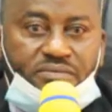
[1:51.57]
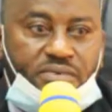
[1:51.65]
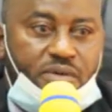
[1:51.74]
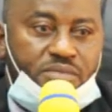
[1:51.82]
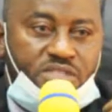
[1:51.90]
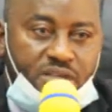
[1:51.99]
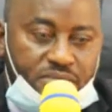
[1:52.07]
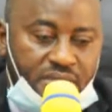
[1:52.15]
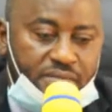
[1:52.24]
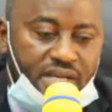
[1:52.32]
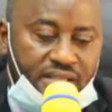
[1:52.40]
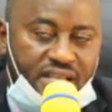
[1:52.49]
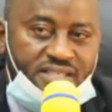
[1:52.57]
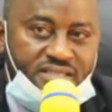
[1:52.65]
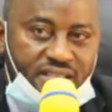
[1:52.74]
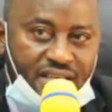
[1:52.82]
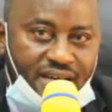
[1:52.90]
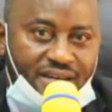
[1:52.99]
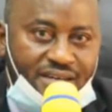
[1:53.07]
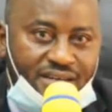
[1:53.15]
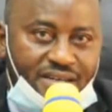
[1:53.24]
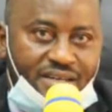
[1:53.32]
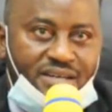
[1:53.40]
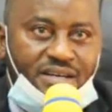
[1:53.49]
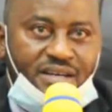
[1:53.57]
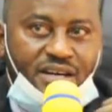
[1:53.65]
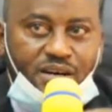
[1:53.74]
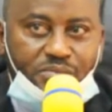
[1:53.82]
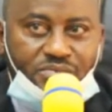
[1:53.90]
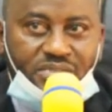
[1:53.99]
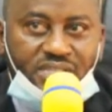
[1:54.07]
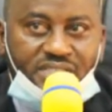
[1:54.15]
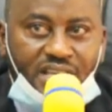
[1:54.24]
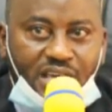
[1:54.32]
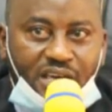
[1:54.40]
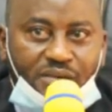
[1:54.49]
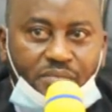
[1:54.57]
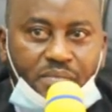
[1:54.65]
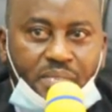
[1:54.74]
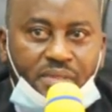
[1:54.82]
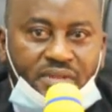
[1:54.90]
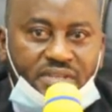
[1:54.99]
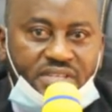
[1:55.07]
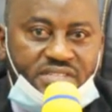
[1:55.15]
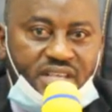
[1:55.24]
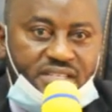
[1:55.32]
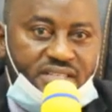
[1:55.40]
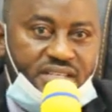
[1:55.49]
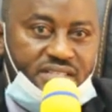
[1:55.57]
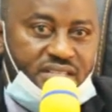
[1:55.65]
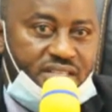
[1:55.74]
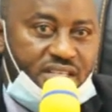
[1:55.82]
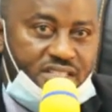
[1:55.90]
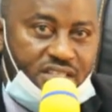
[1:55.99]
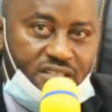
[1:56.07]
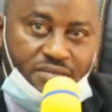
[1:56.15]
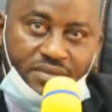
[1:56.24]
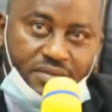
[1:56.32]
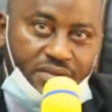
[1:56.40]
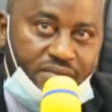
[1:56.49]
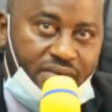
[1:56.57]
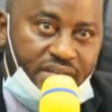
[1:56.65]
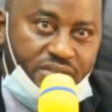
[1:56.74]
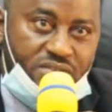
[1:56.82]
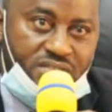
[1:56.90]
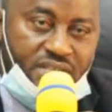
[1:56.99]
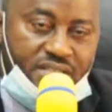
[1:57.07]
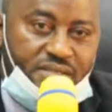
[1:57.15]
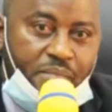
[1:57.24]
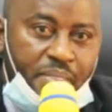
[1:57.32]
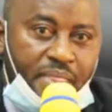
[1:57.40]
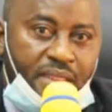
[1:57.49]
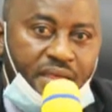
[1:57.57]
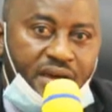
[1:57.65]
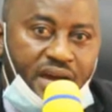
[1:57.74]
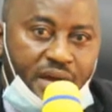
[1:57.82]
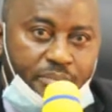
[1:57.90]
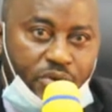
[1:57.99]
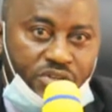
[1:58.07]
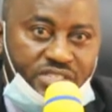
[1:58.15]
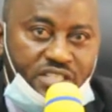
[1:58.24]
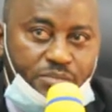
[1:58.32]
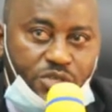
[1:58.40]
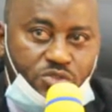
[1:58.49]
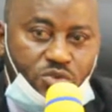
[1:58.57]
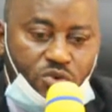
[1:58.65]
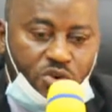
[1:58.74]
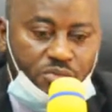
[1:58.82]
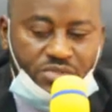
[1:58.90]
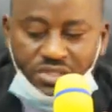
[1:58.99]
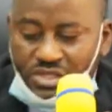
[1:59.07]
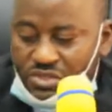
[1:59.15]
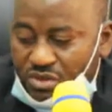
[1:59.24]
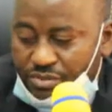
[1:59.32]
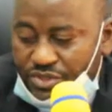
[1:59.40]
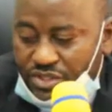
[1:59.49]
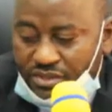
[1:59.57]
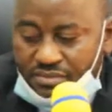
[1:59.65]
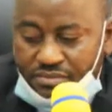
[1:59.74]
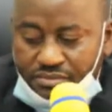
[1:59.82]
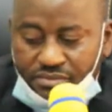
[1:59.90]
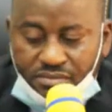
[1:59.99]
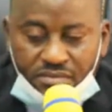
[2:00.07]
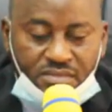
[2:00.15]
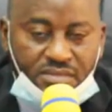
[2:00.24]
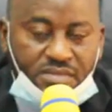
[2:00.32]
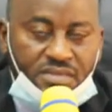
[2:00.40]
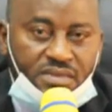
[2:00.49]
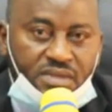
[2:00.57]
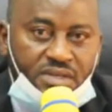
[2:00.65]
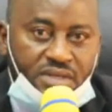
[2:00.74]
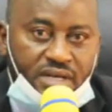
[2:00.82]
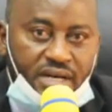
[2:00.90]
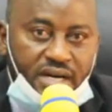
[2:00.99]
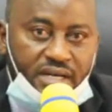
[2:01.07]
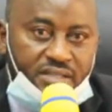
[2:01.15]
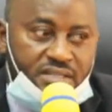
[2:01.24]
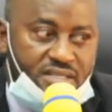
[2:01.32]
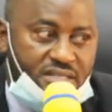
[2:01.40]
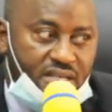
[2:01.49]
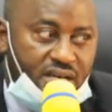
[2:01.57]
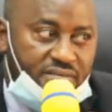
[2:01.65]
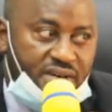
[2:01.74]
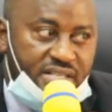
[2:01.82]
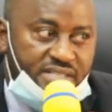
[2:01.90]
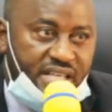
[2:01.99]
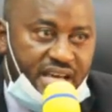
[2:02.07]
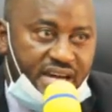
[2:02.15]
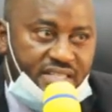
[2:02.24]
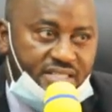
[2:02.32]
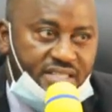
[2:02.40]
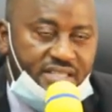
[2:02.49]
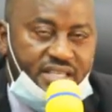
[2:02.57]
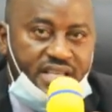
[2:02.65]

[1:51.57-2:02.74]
from September last year up to the time His Excellency the Executive Governor of Kano State appointed me to come to this commission and serve as the acting